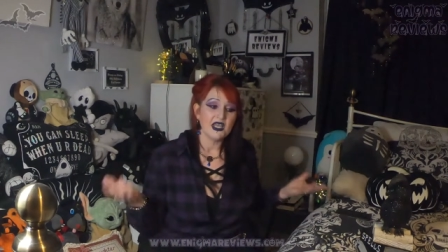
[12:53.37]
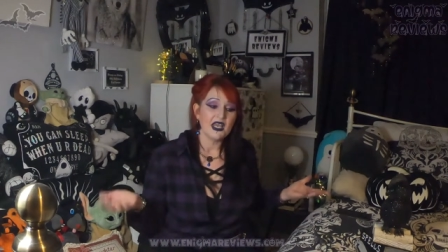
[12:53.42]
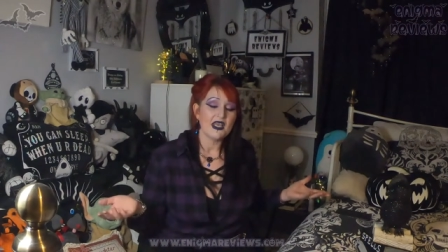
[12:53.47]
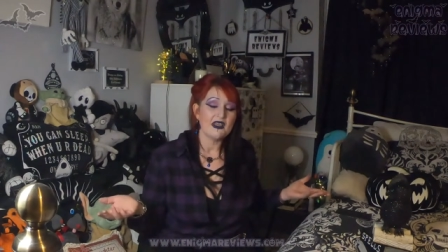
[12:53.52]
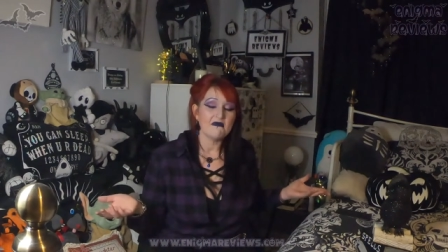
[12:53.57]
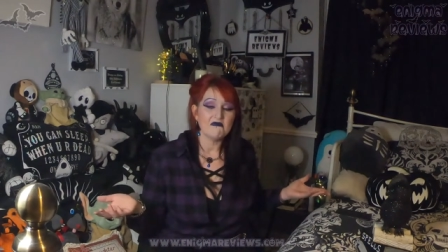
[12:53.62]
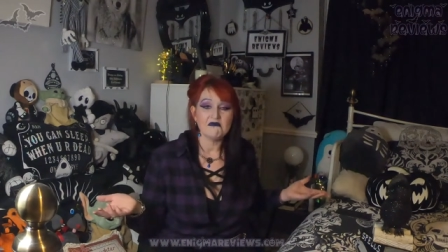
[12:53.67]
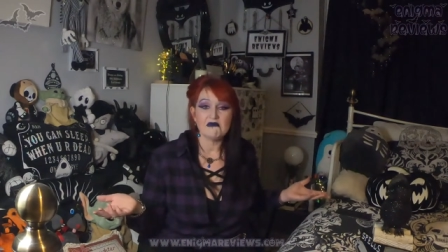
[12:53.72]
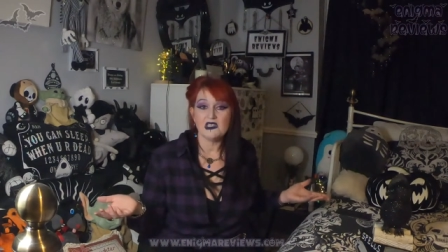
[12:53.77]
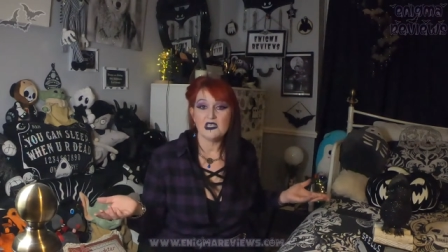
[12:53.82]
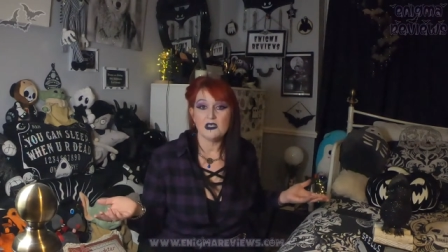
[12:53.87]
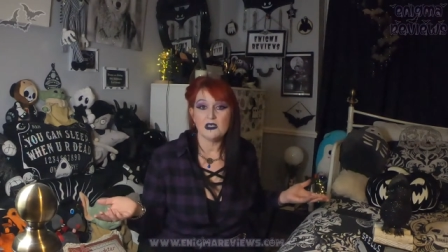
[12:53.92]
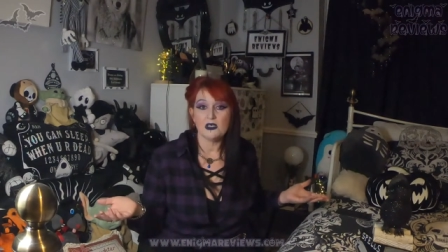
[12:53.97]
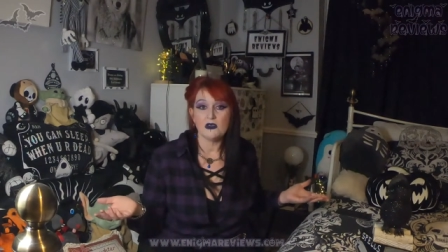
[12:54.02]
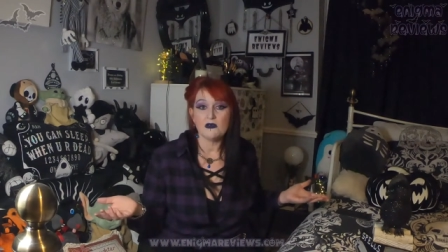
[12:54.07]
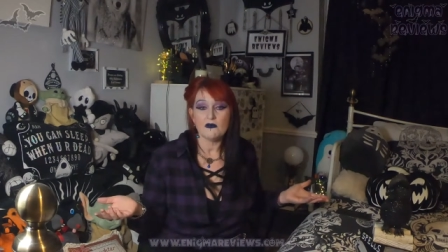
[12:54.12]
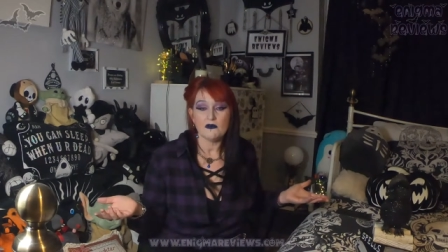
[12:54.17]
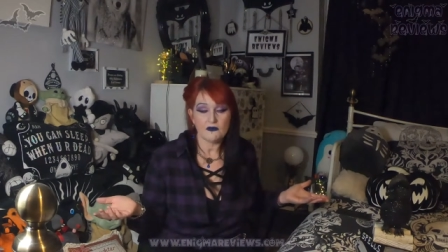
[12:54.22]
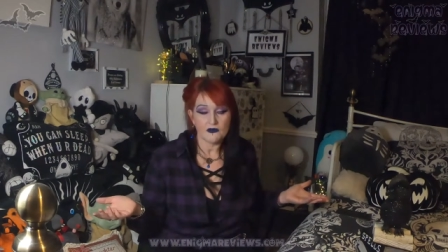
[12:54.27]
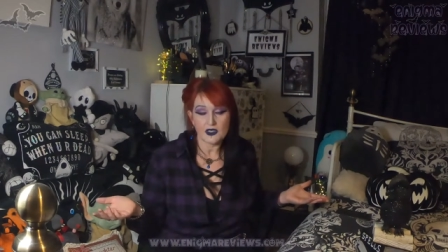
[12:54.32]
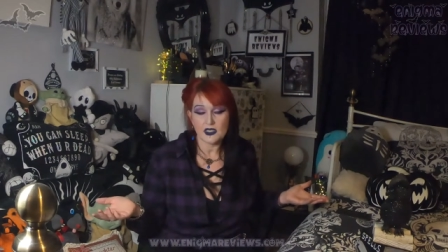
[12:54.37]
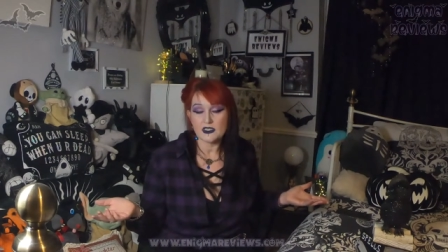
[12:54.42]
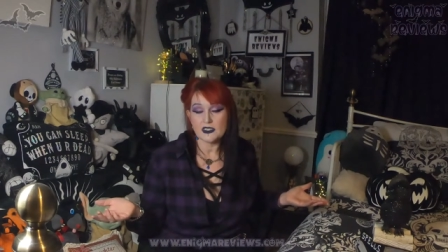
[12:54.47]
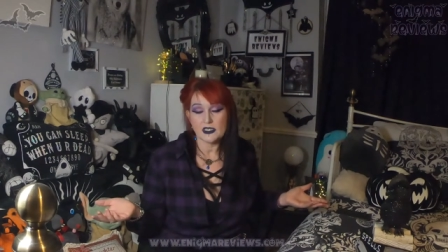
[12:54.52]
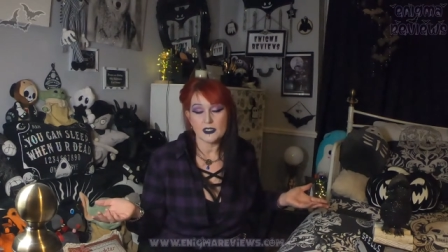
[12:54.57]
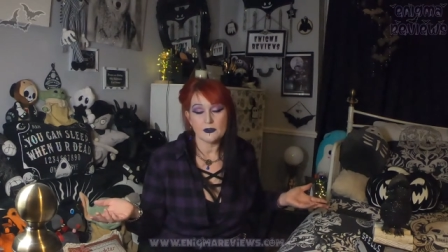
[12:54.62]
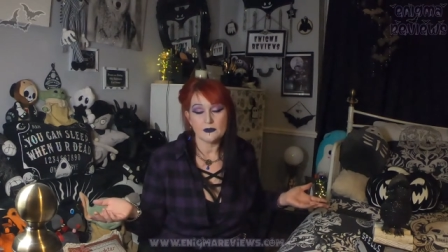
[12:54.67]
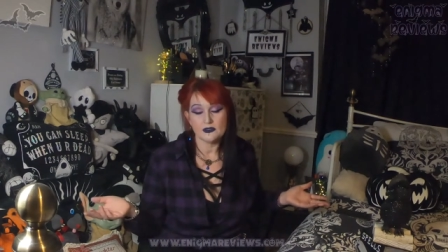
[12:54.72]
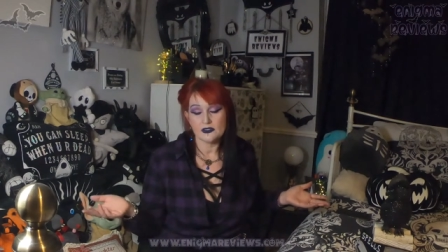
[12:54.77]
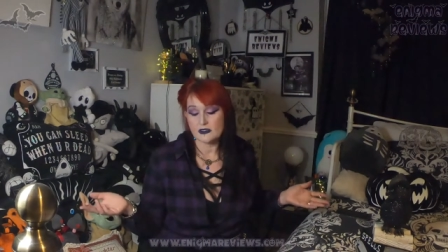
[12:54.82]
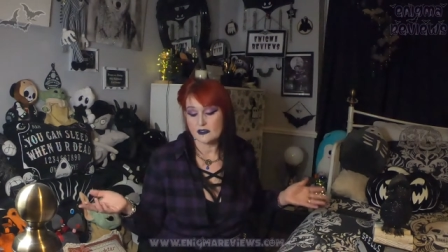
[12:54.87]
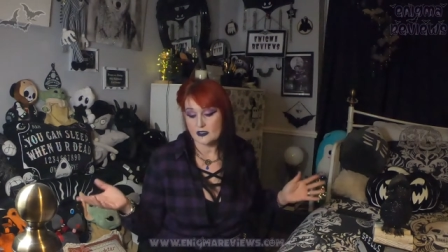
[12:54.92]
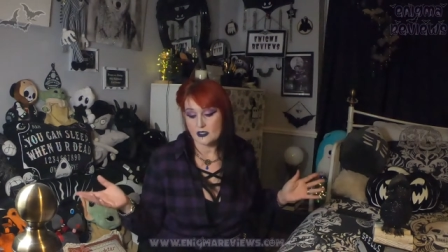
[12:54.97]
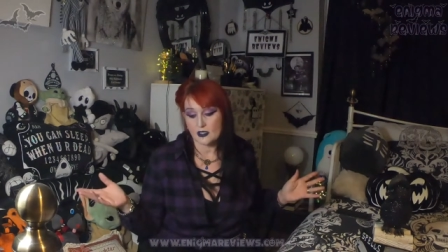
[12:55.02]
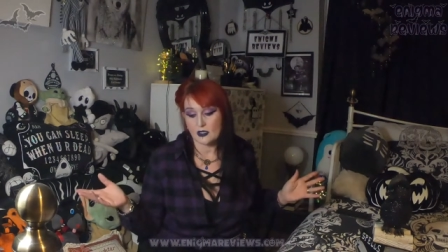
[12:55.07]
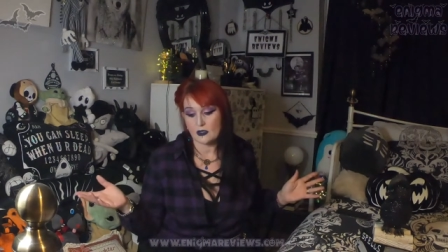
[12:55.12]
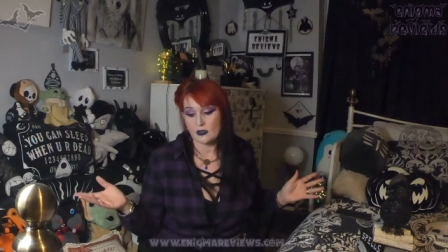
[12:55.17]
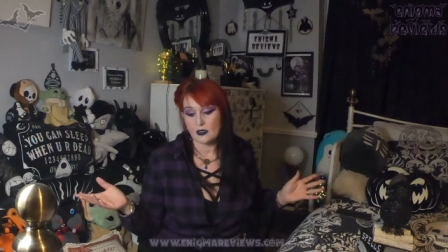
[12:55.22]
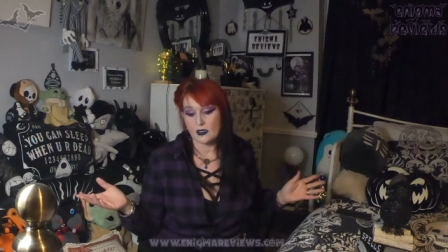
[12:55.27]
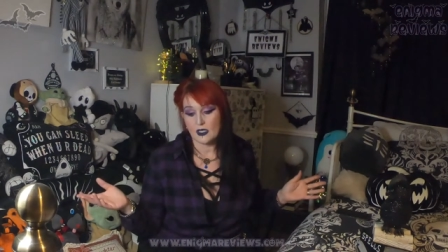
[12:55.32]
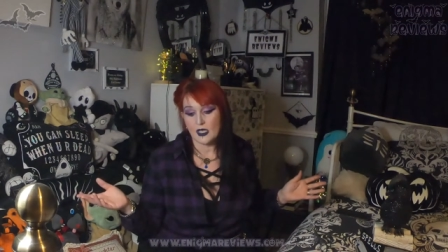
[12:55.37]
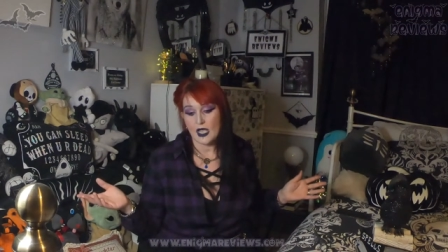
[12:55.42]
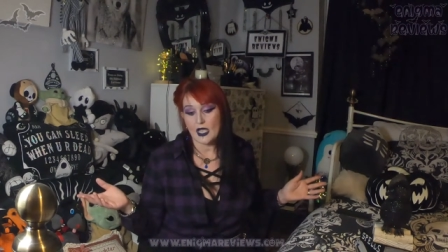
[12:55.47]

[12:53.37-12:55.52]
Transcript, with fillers: and you know, fair dues. So